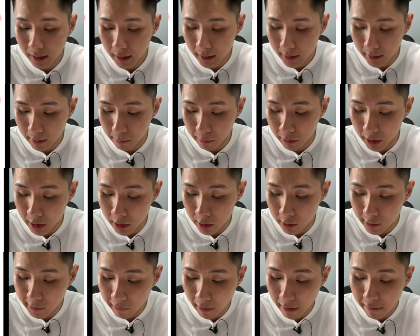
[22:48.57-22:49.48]
So I'm going to
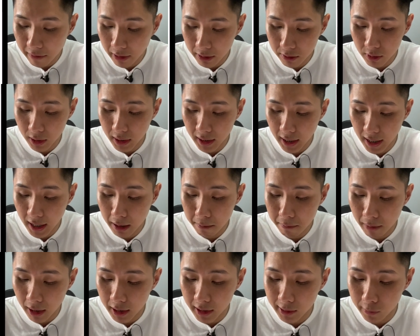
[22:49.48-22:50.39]
use 500K
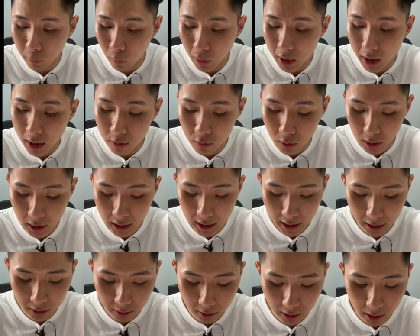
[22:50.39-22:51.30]
minus
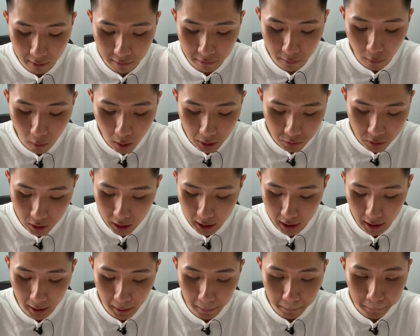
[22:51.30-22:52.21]
100K to get
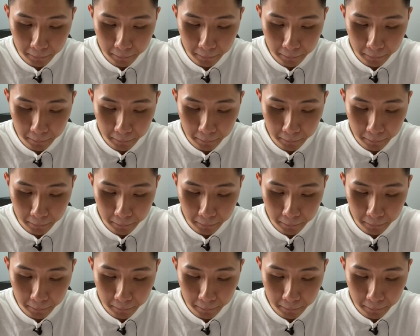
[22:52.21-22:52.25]
400K.